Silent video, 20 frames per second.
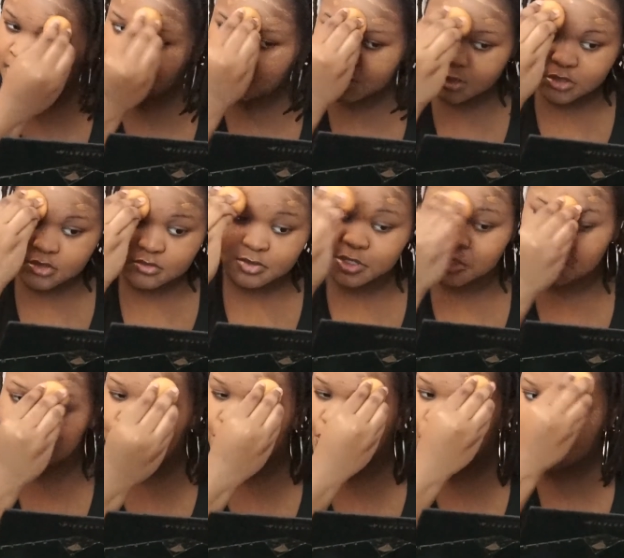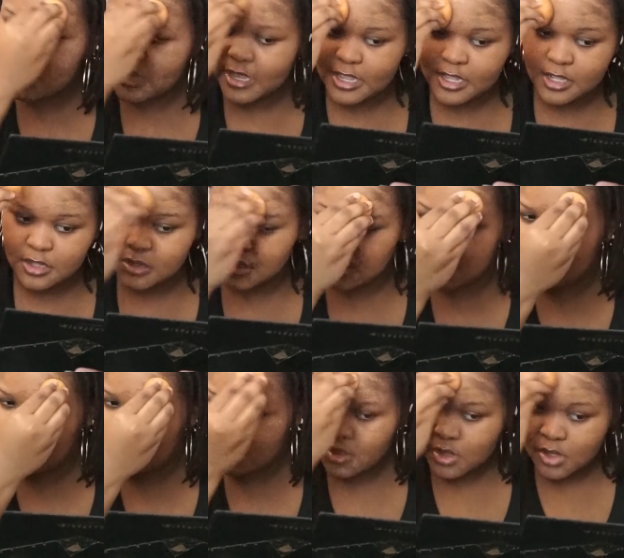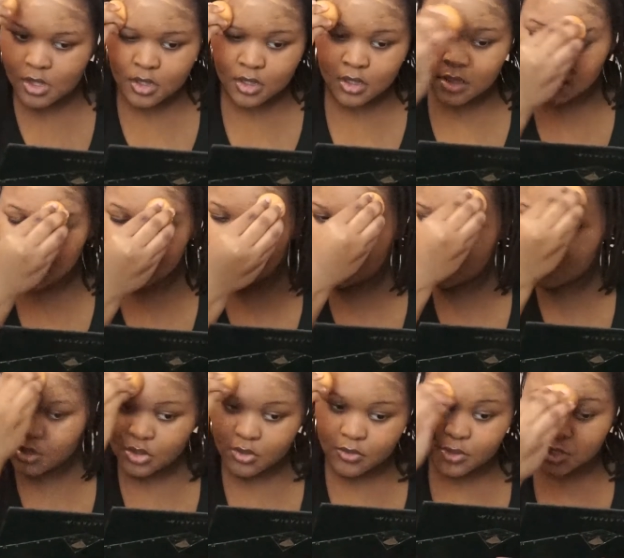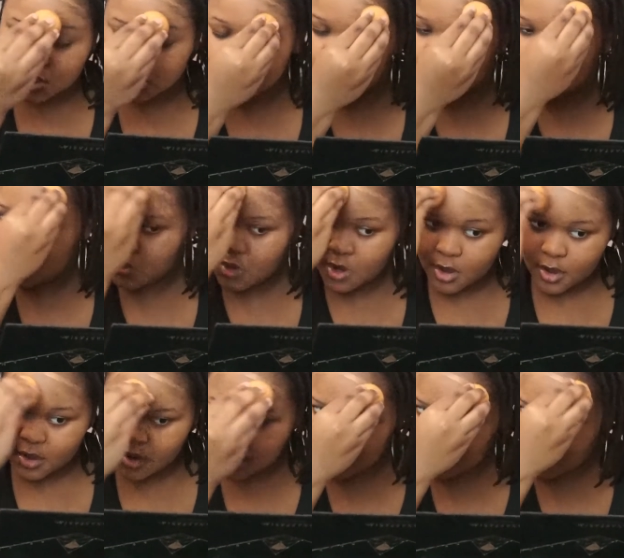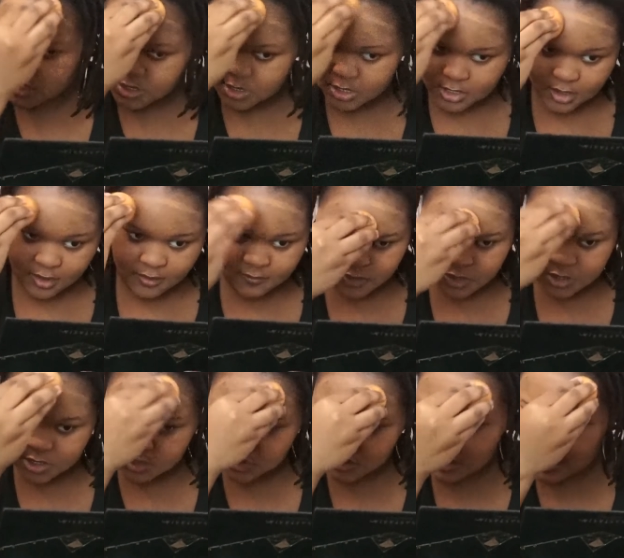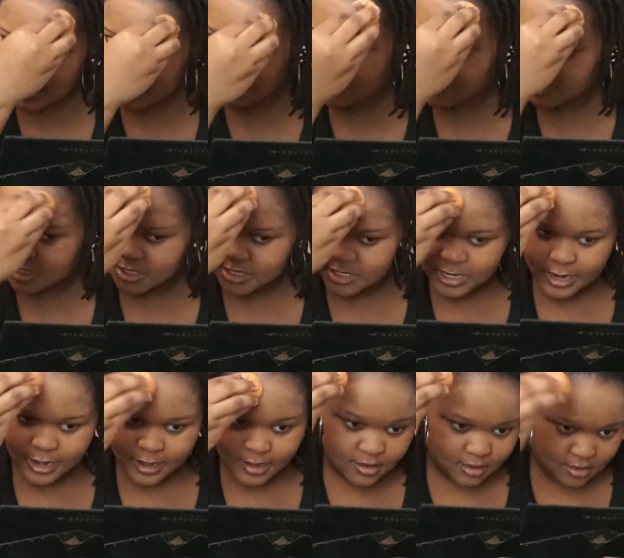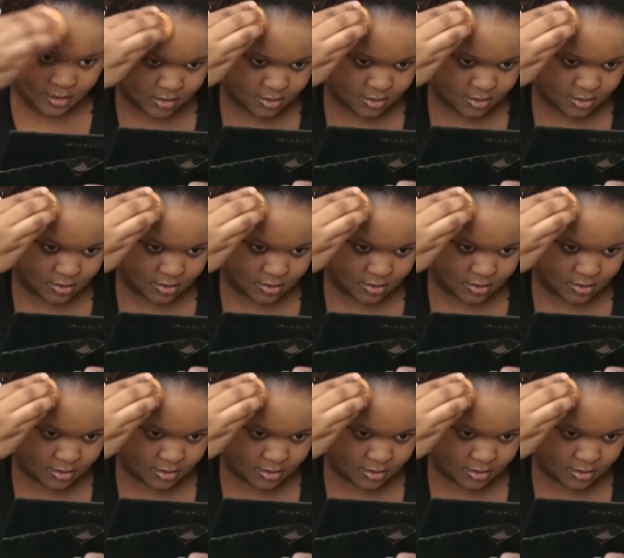This would be great, you know, going to work because it covers a lot, but it's not